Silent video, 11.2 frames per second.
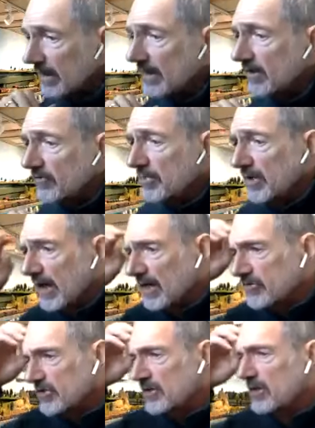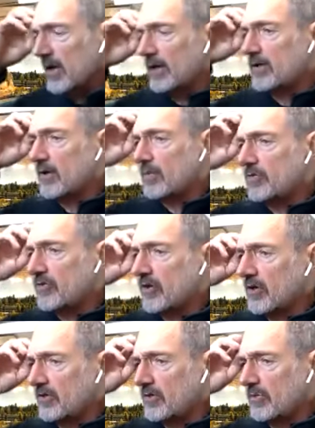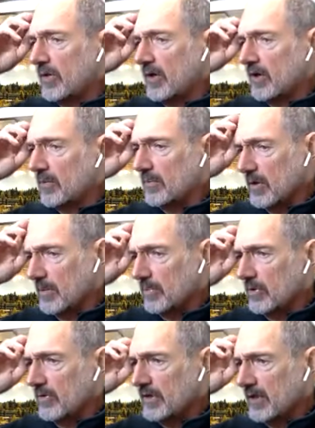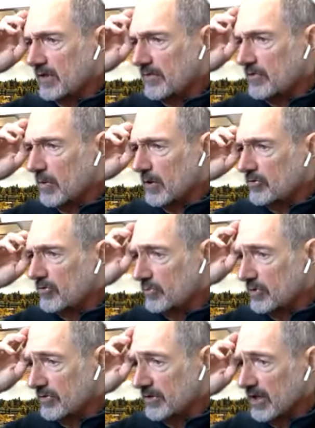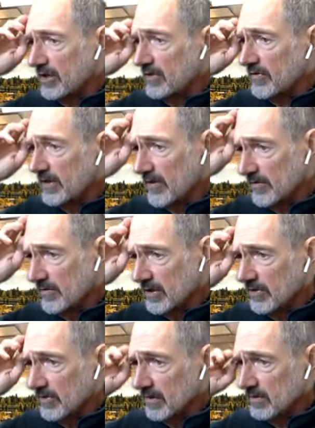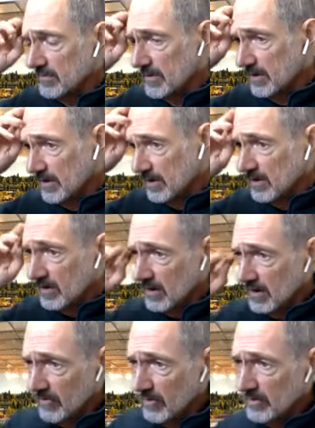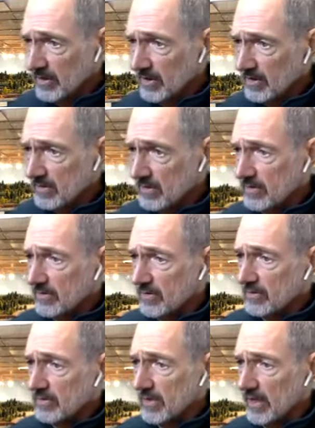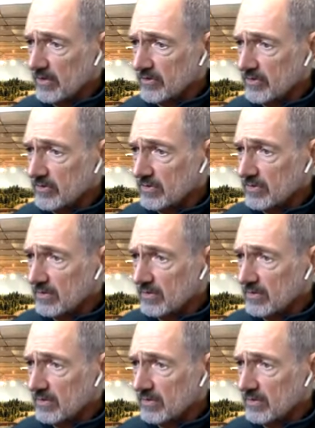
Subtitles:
it is, but actually I know what you're going to do there, pull the end. If you want to just move it down to the other end of the mill, you can do that too.